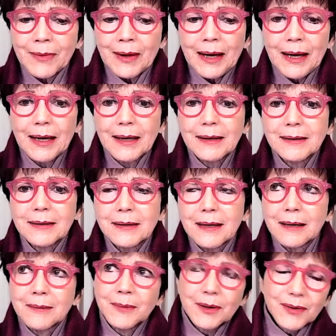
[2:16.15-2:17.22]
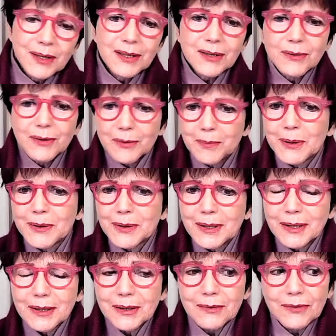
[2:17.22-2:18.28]
And I'm not the sort of person,
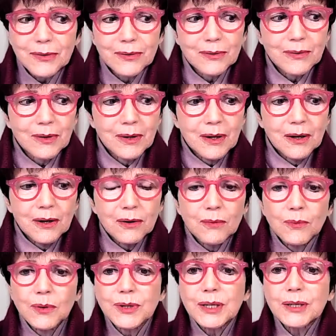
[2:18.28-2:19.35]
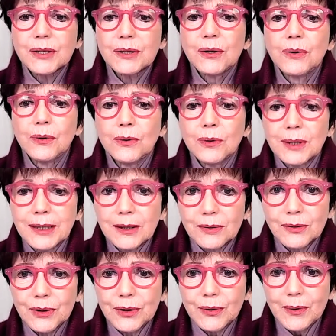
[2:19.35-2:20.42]
Jeff, who will just call in on
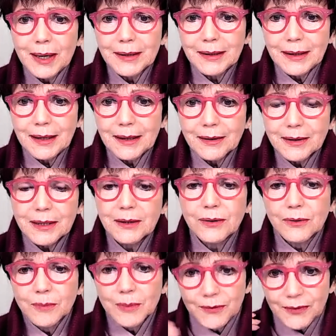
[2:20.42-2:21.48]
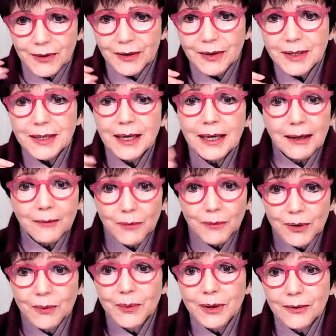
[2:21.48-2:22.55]
you unannounced. I normally phone and say, "Would it
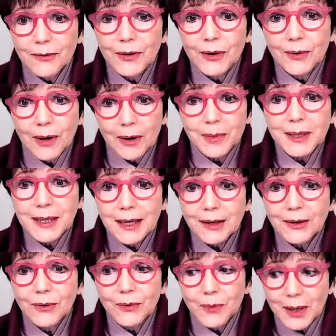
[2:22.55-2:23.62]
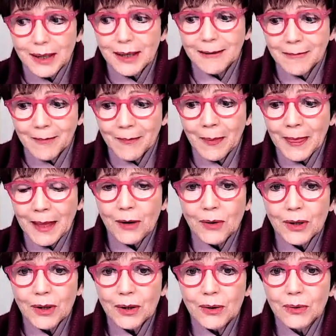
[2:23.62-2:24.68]
work for you? I'll be down your way. Can
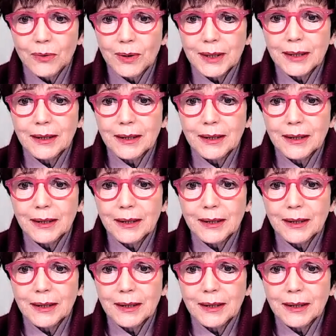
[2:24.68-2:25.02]
I call in?"